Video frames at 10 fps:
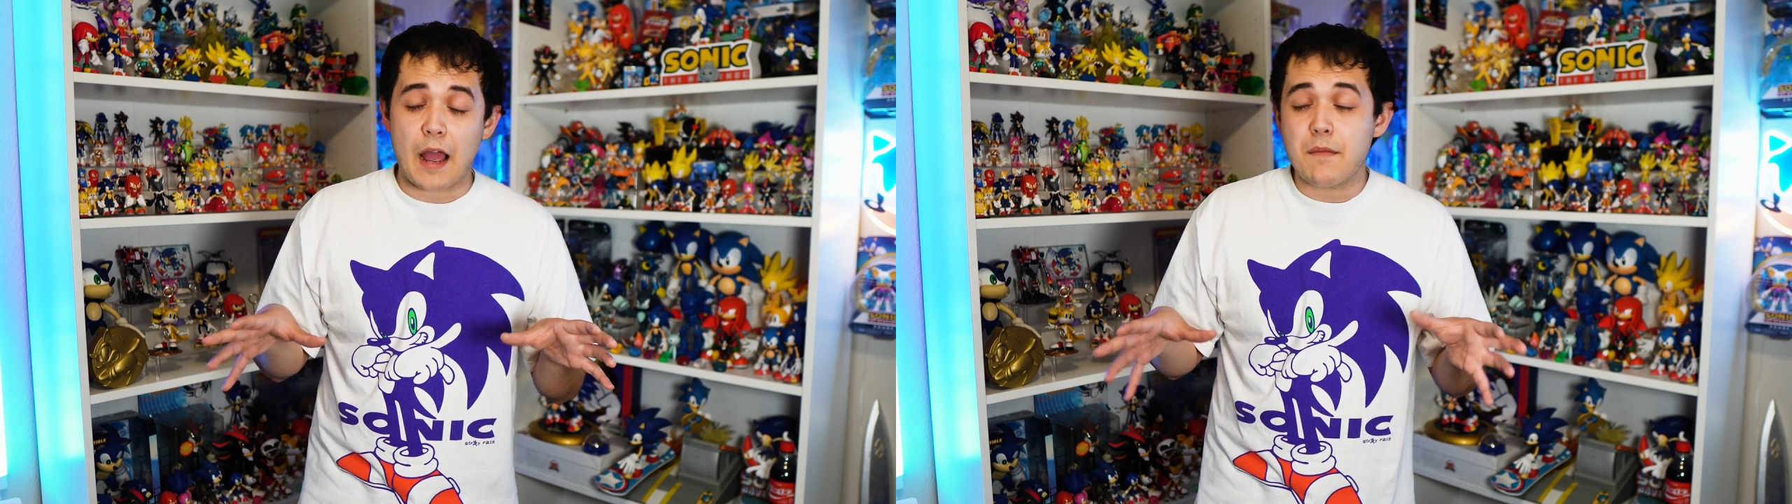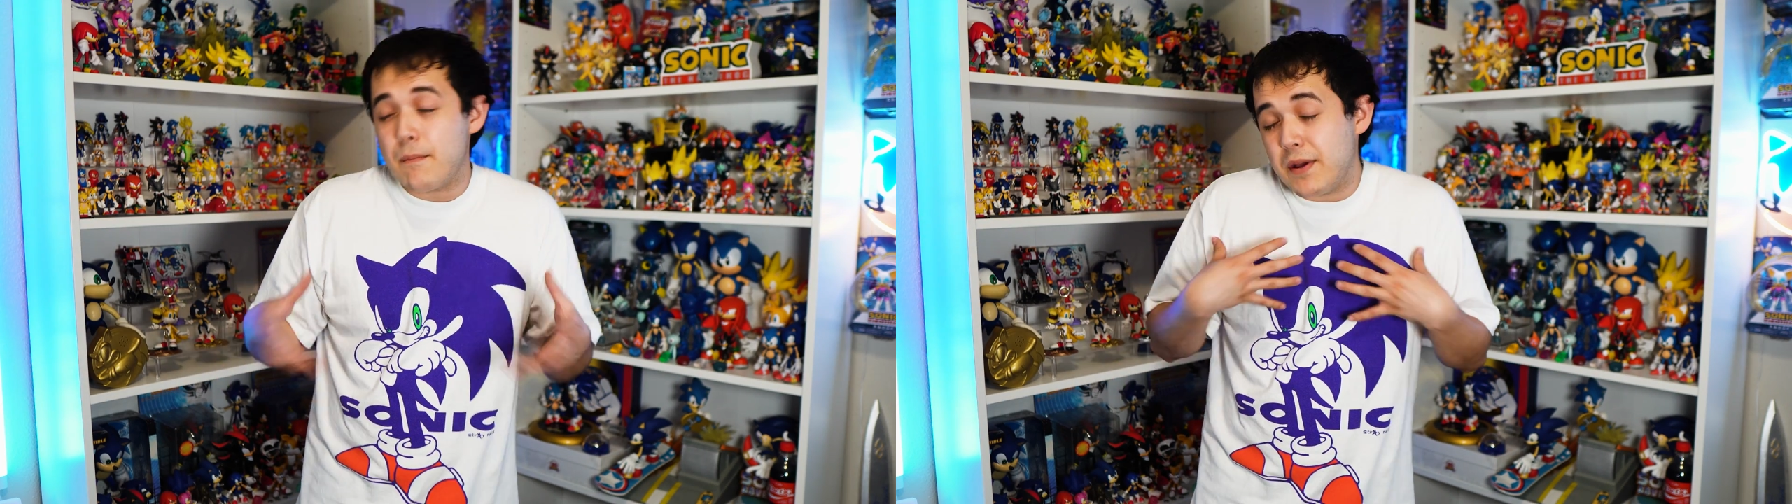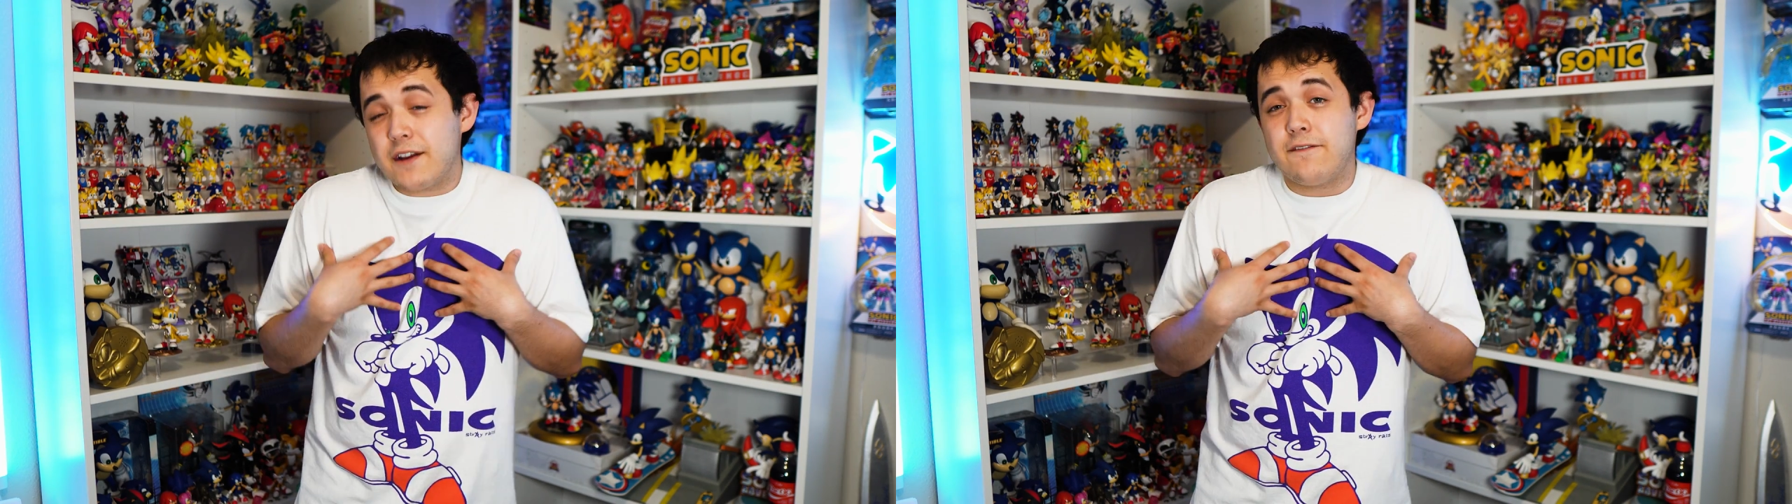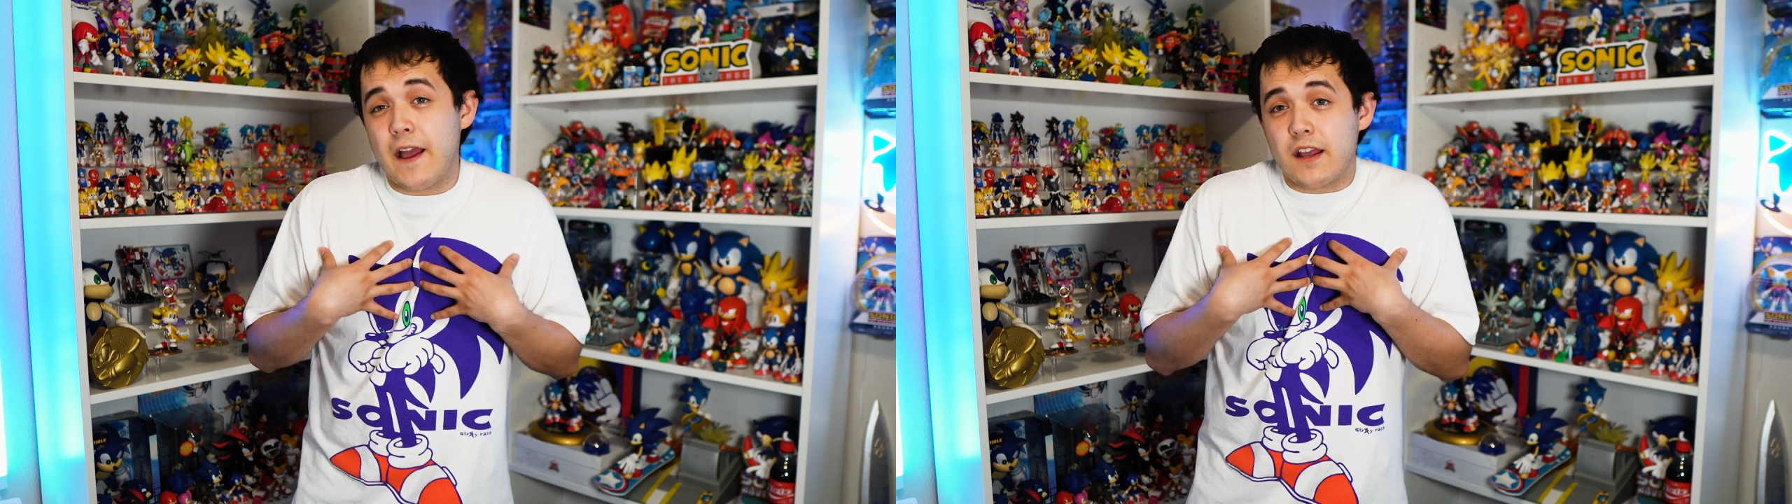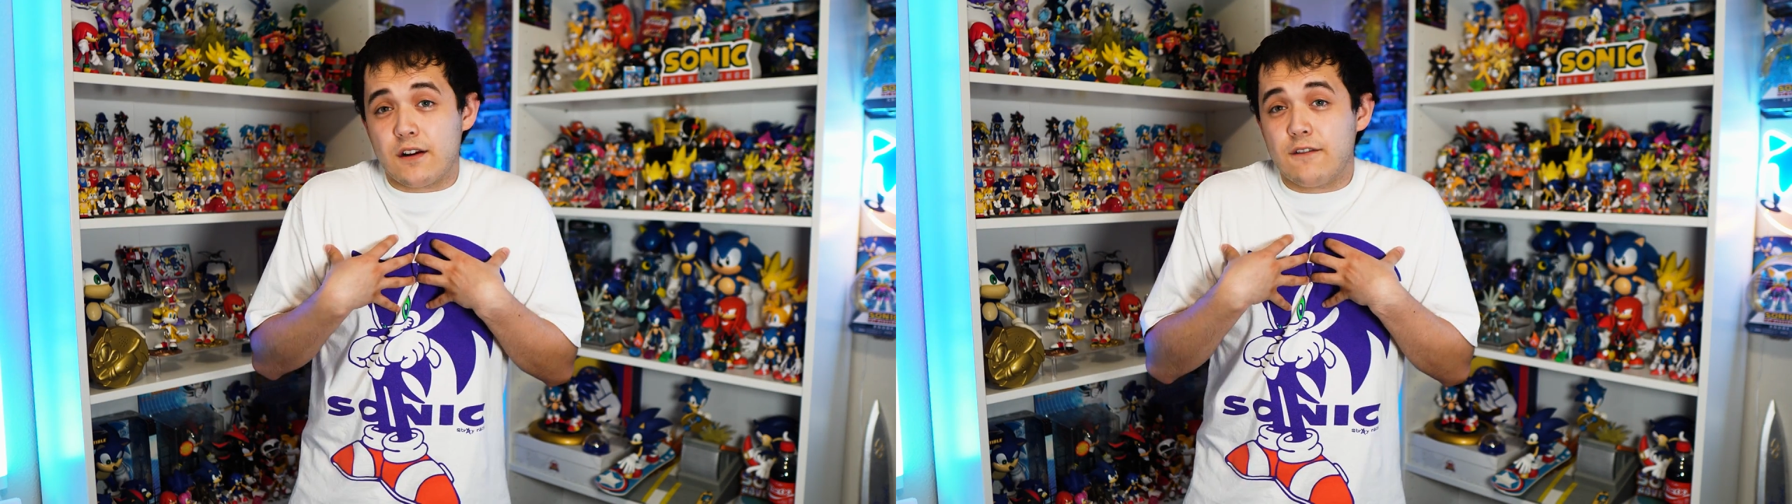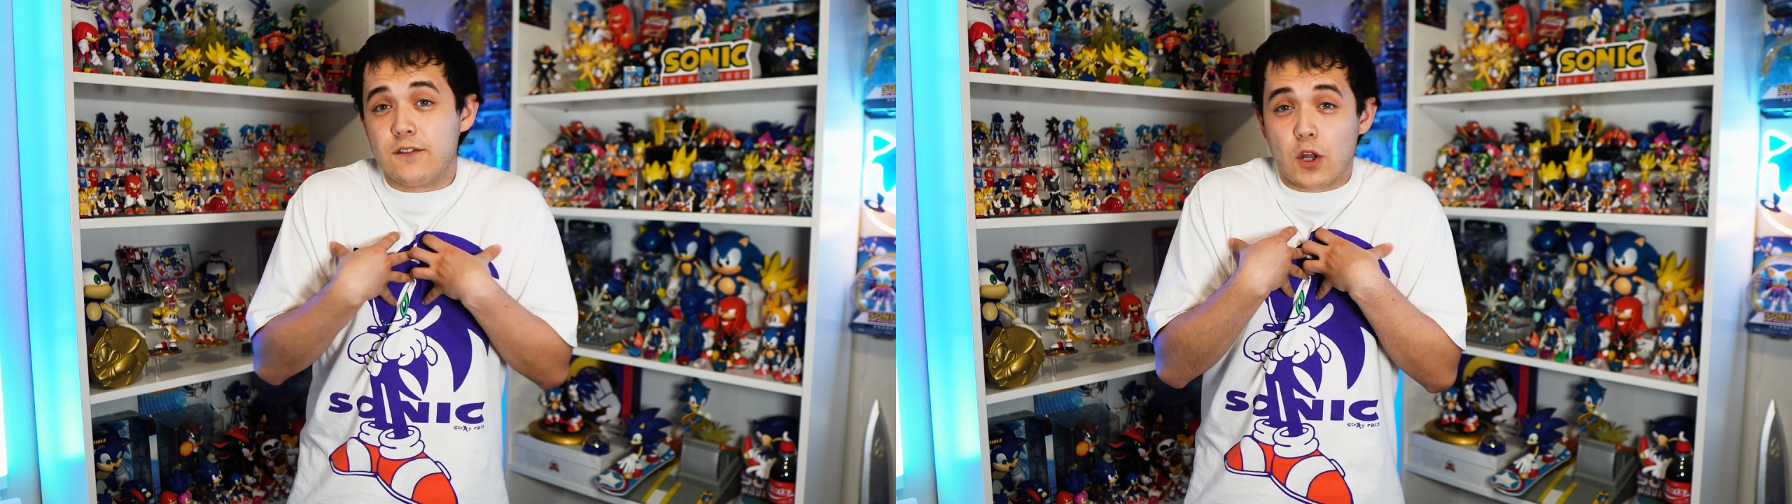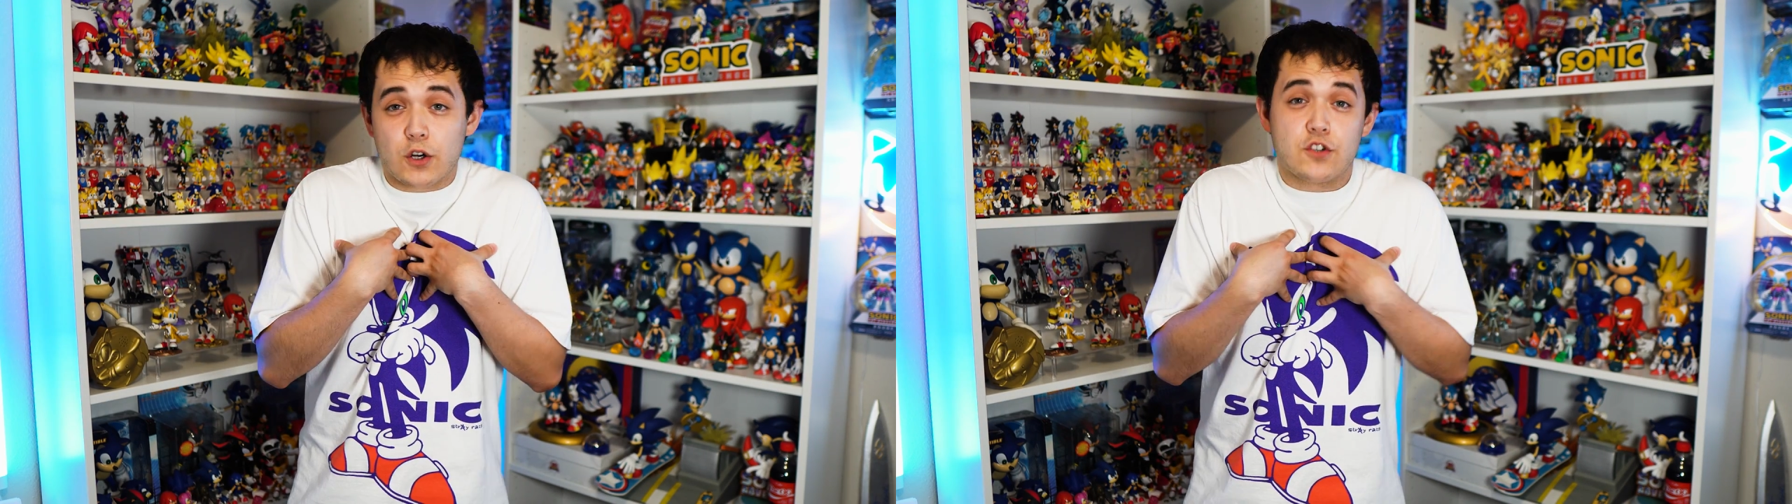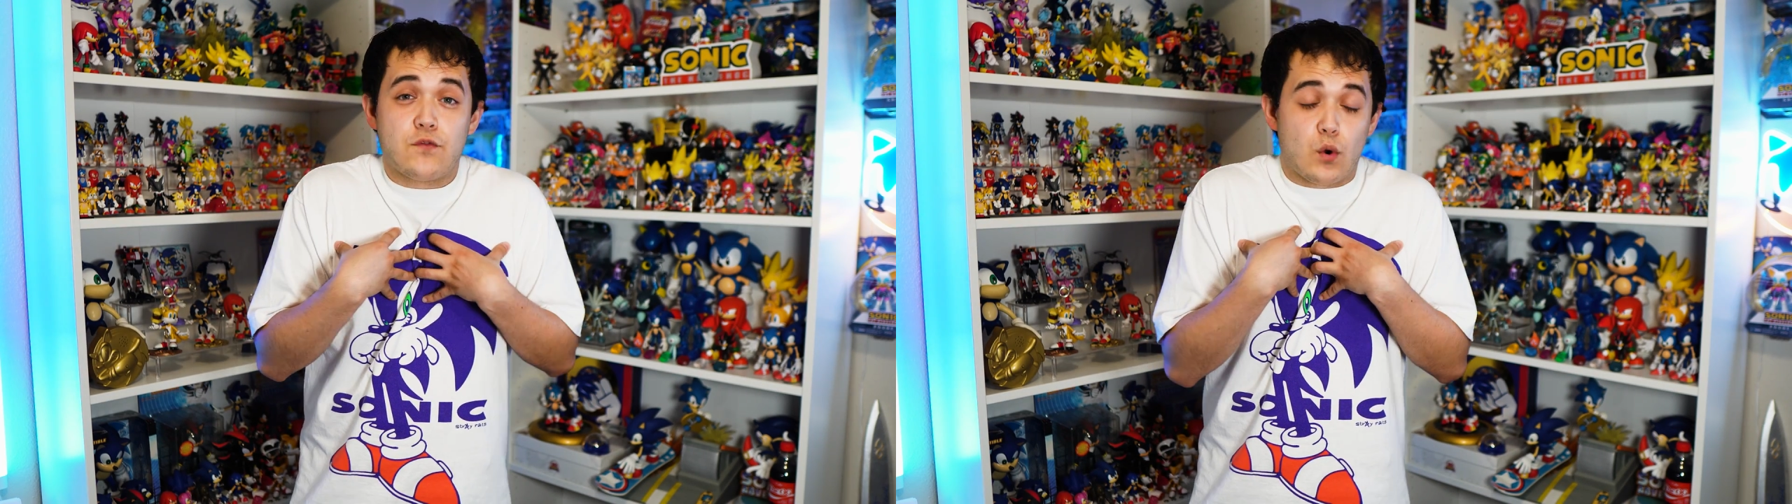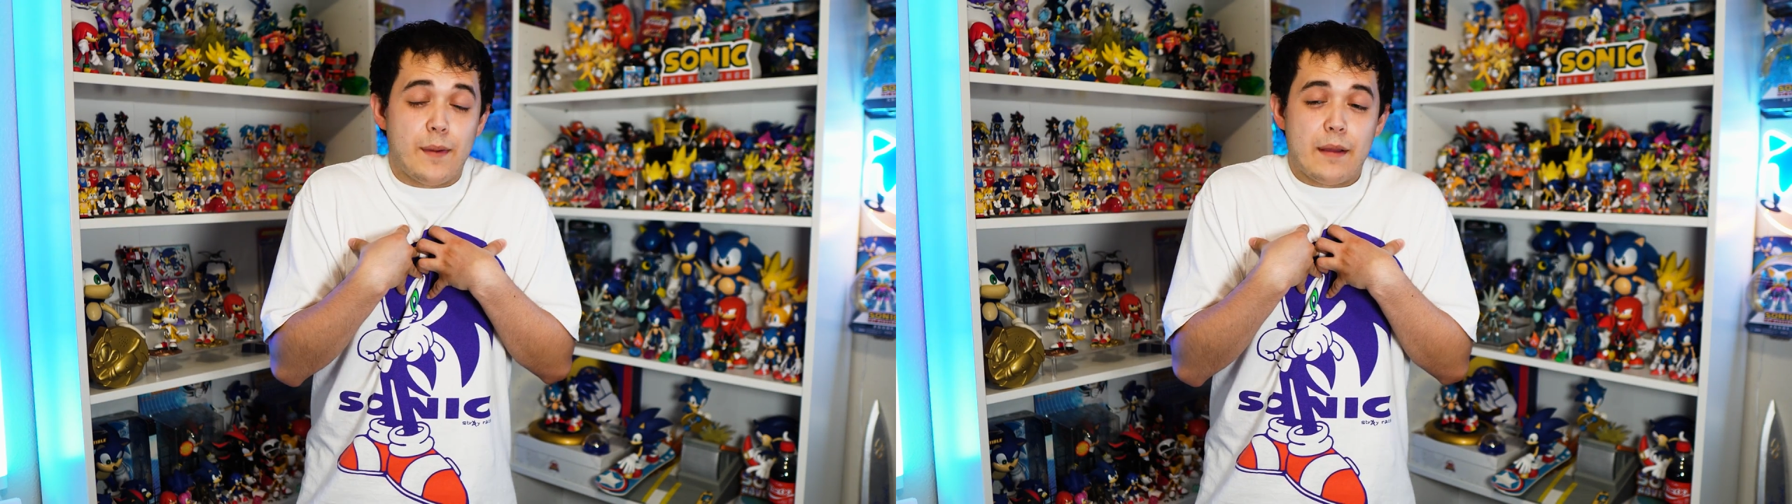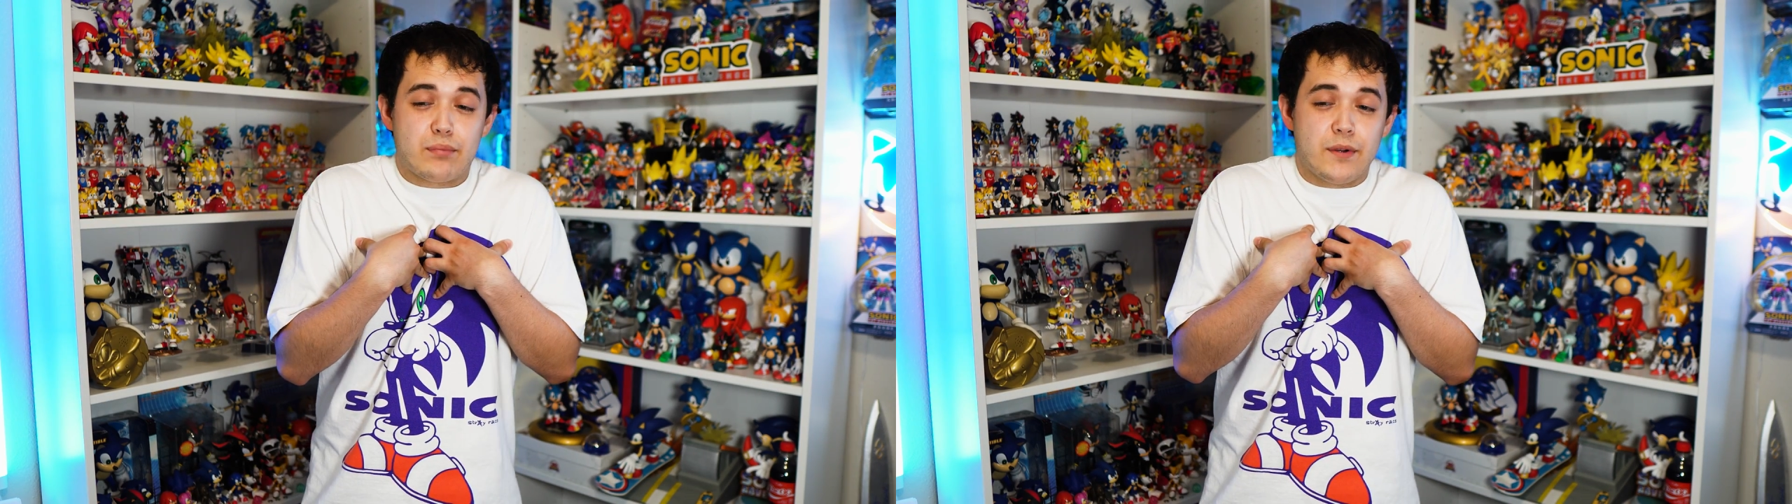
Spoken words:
I'm a big fan of large format